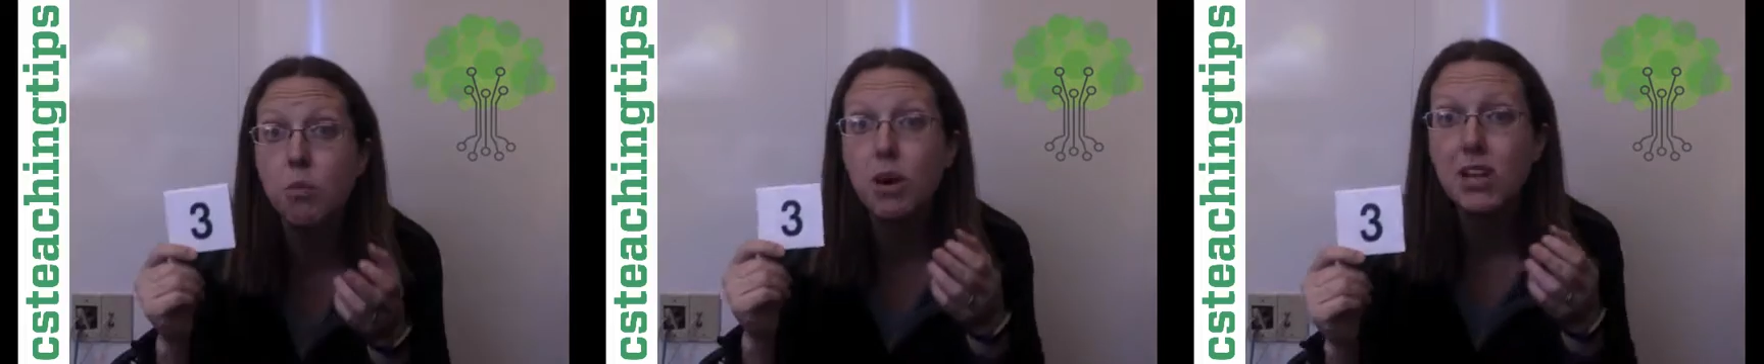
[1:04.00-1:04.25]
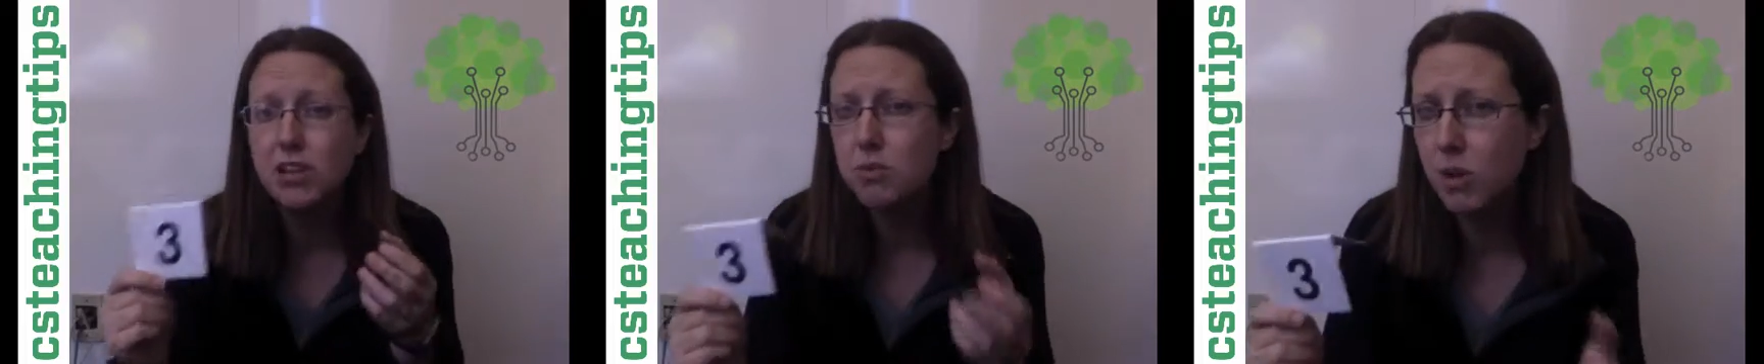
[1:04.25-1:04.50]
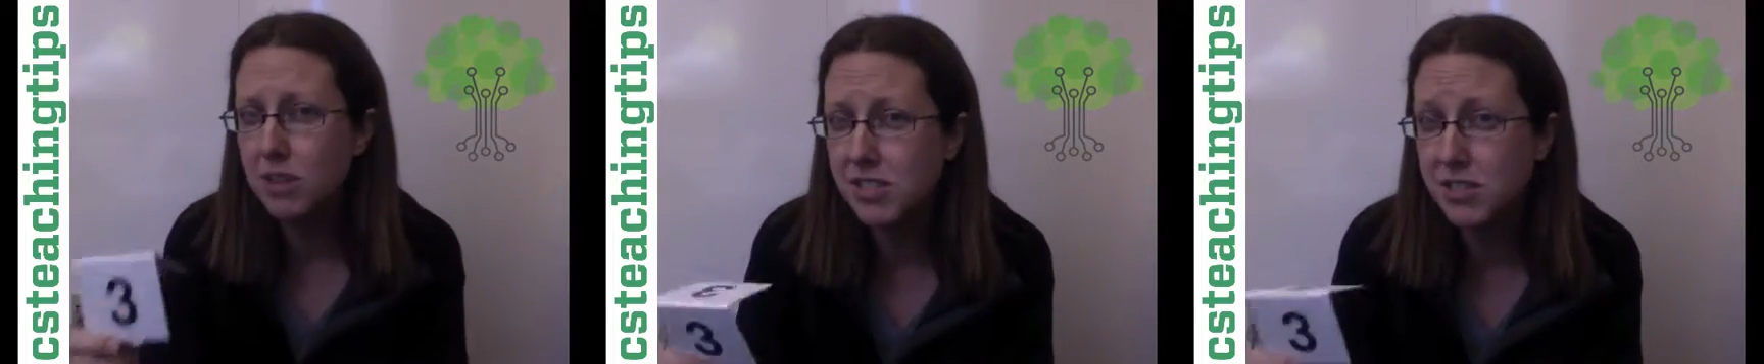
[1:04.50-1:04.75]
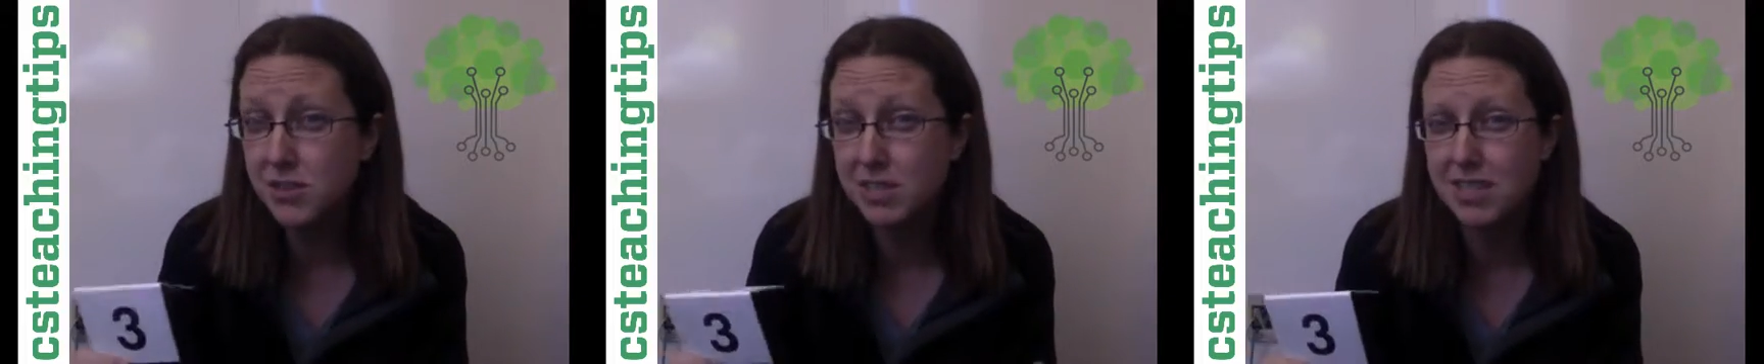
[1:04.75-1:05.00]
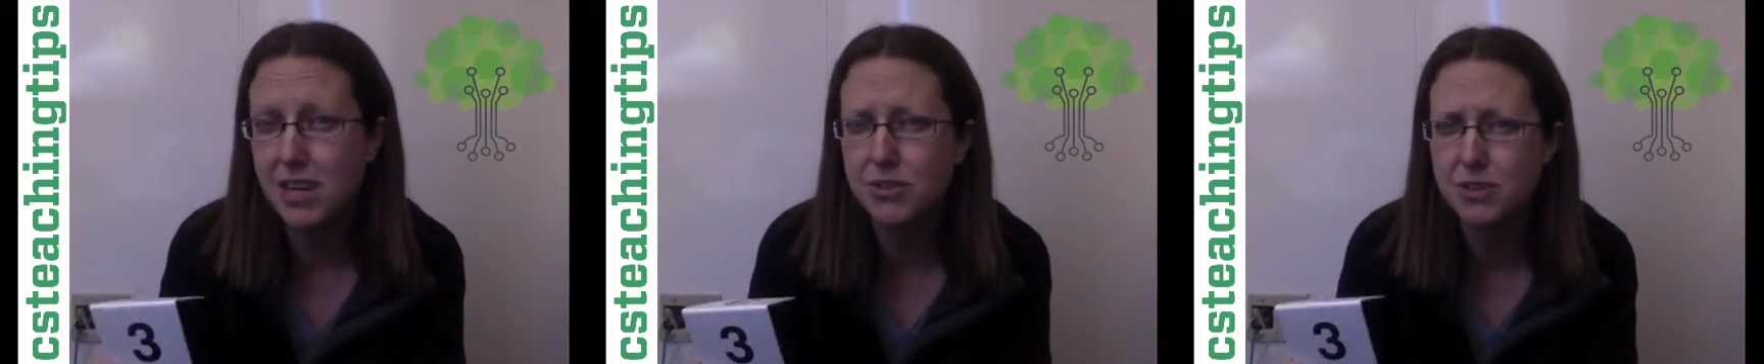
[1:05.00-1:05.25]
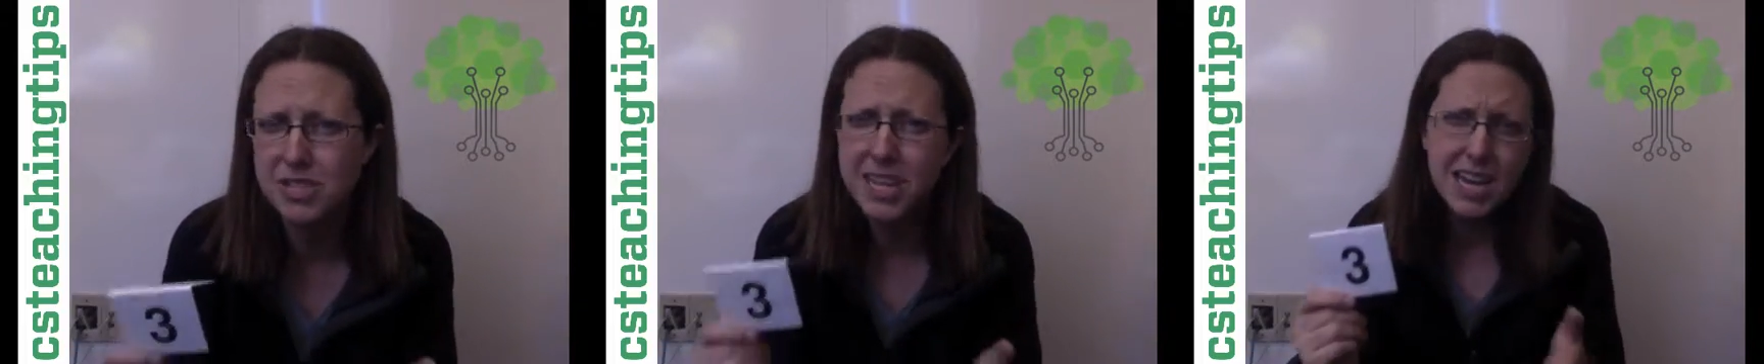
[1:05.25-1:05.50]
what you want students to
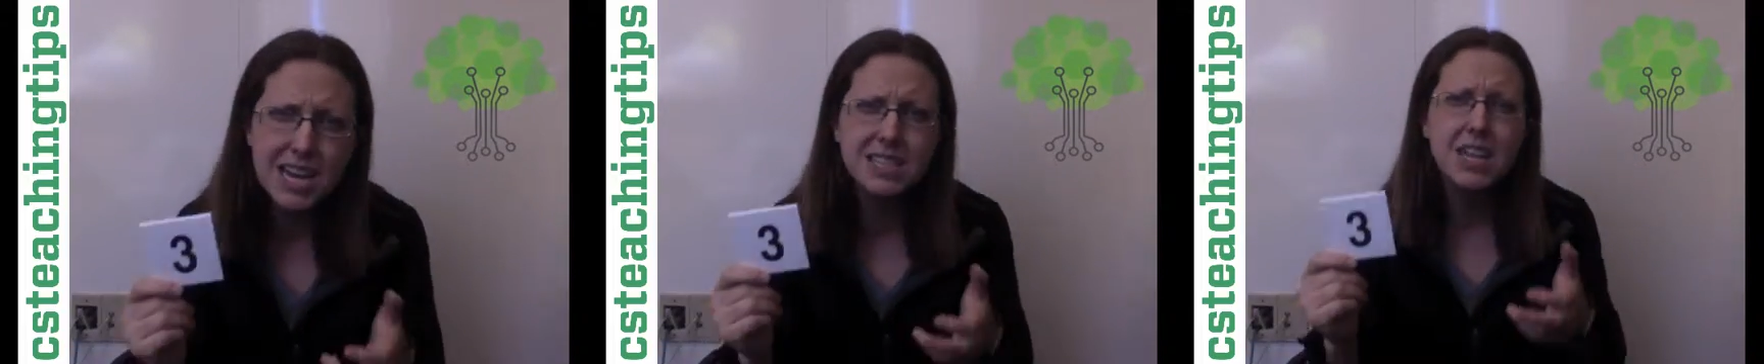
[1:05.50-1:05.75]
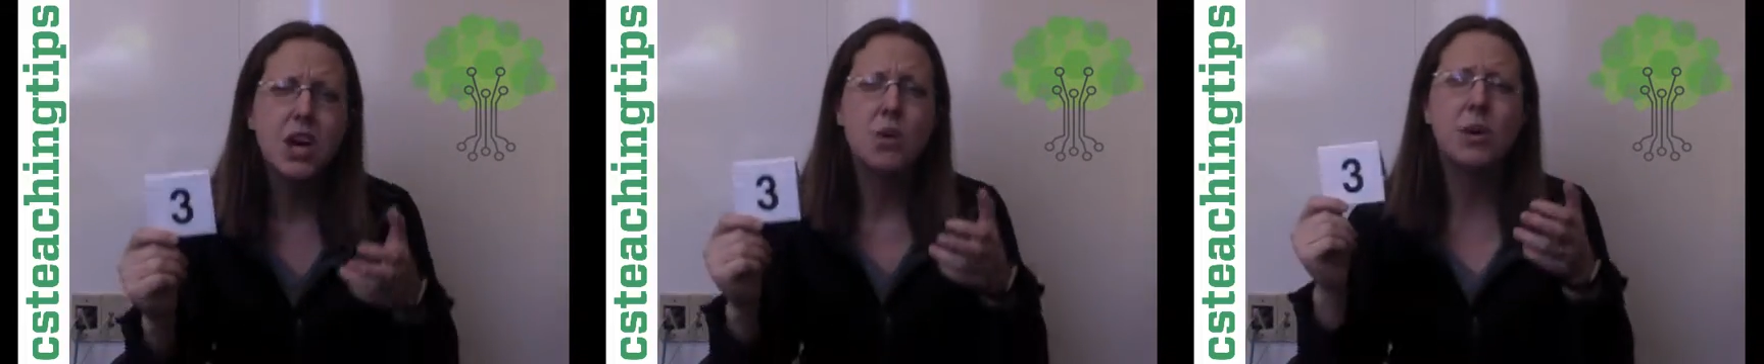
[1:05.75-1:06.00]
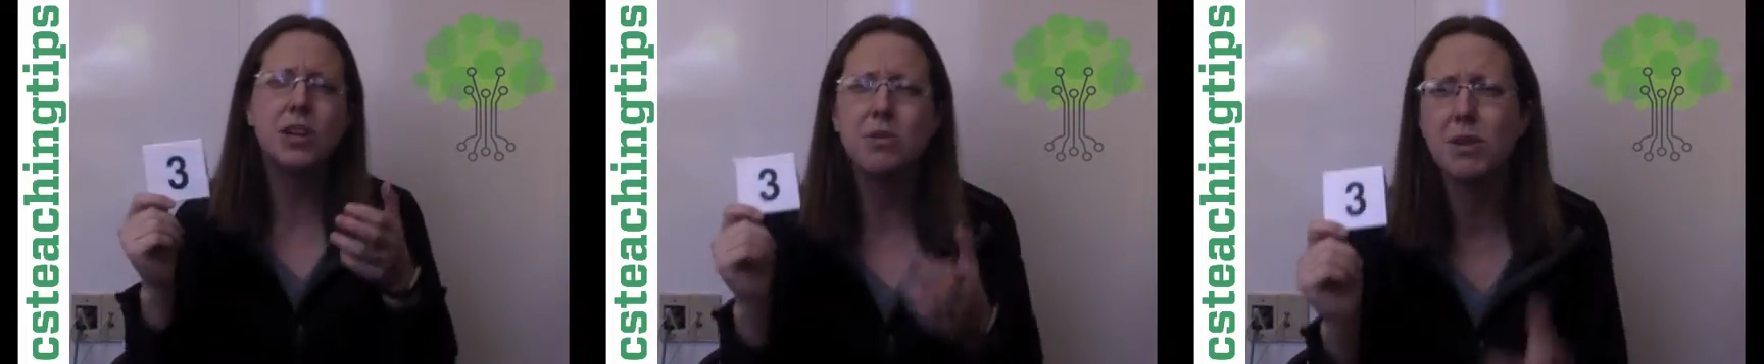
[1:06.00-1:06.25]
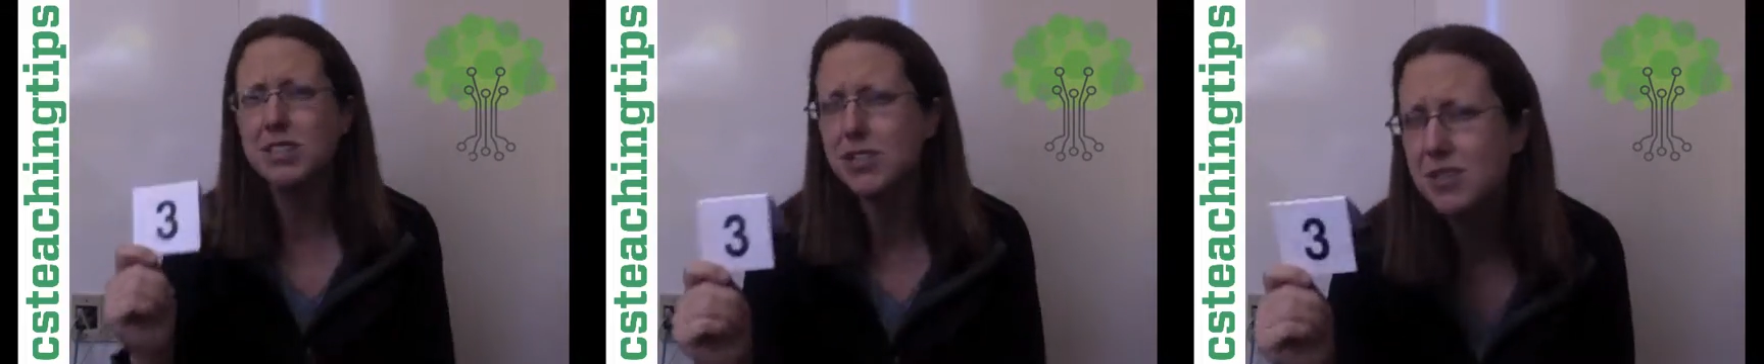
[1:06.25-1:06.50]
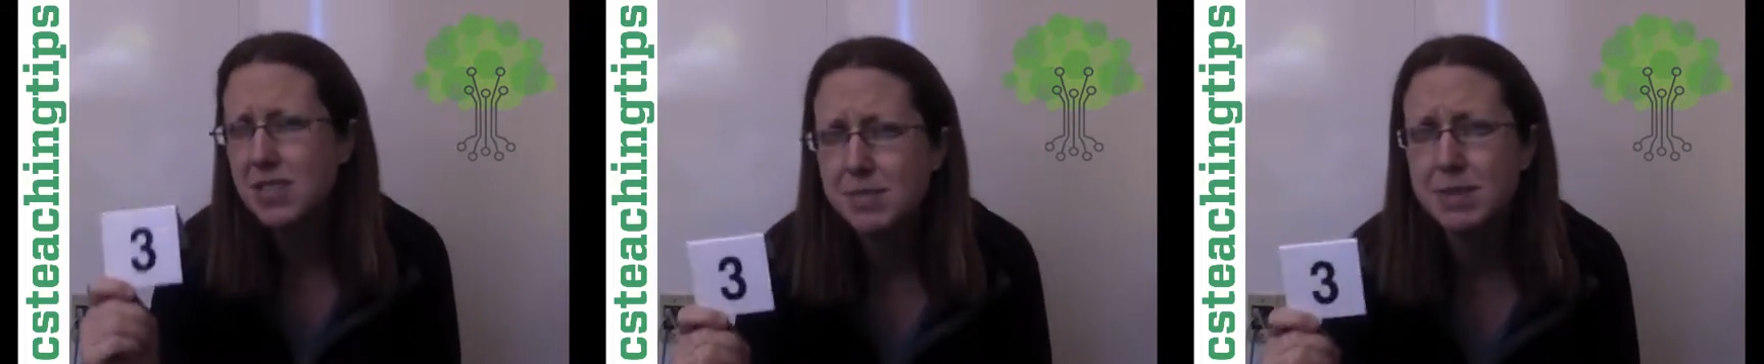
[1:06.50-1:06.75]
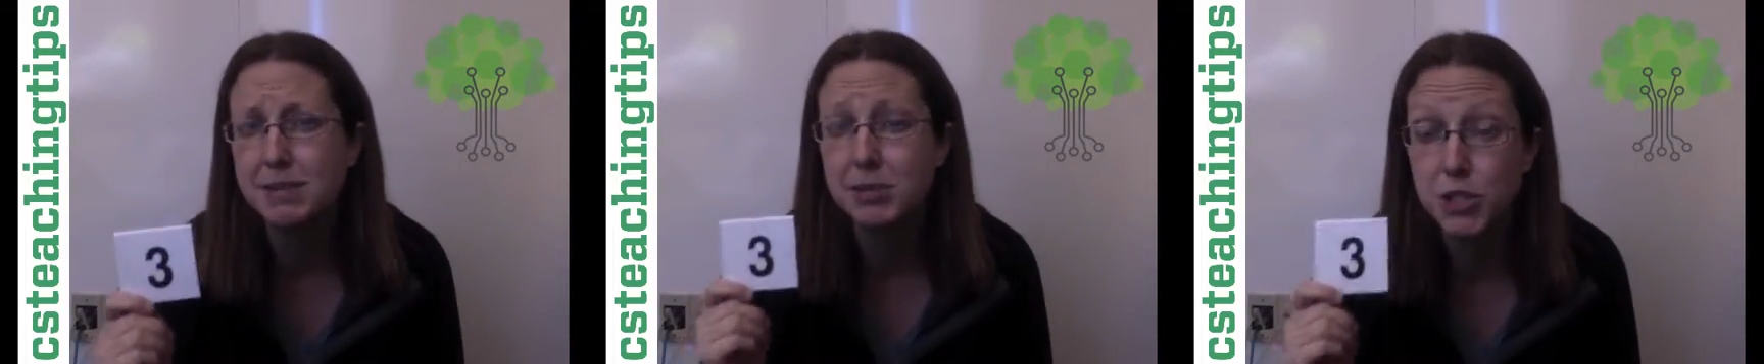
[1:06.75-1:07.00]
understand, what you want students to
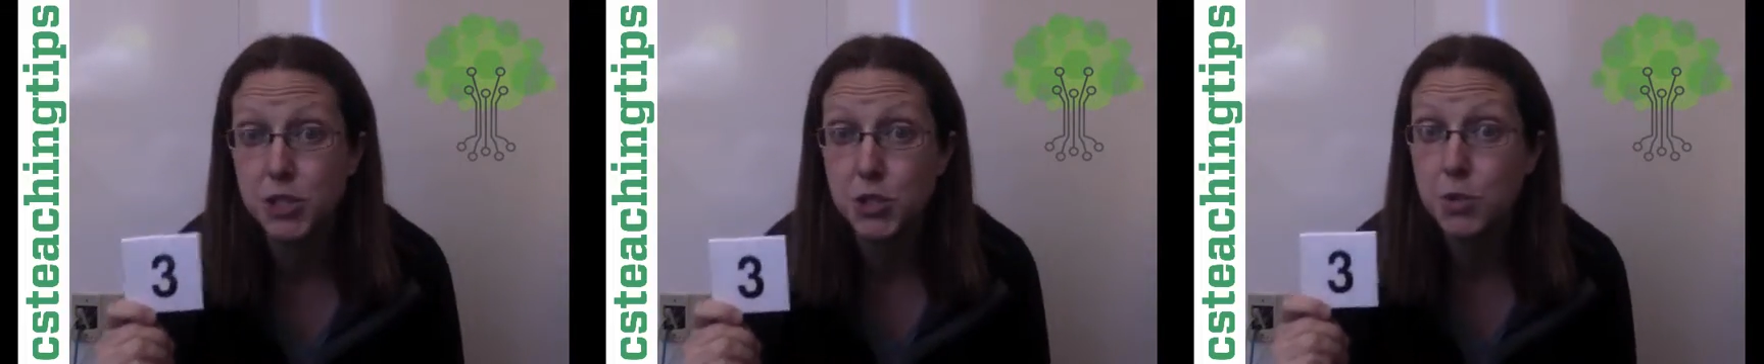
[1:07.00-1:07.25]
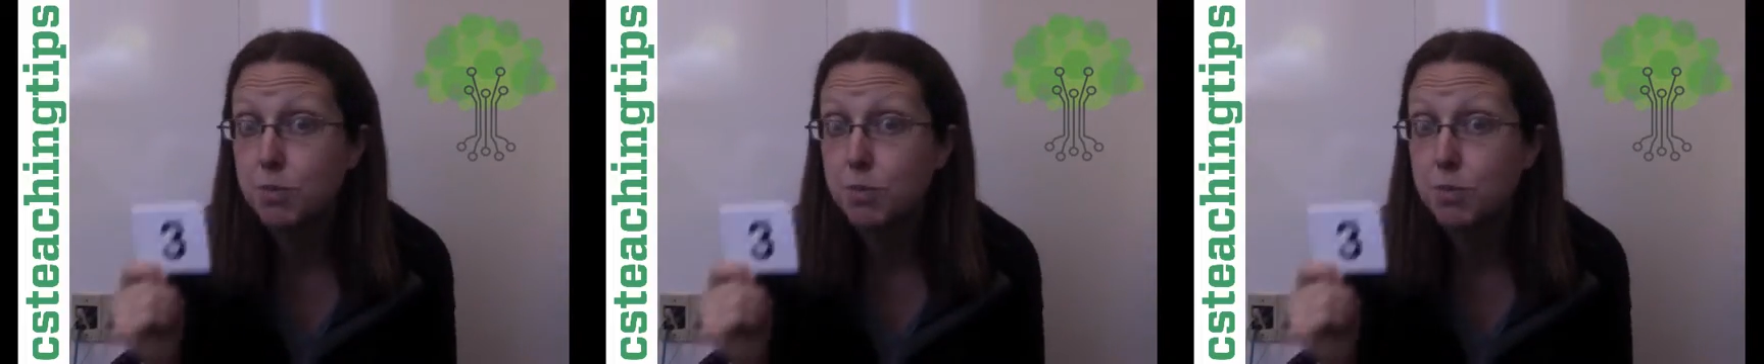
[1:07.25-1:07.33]
be able to do.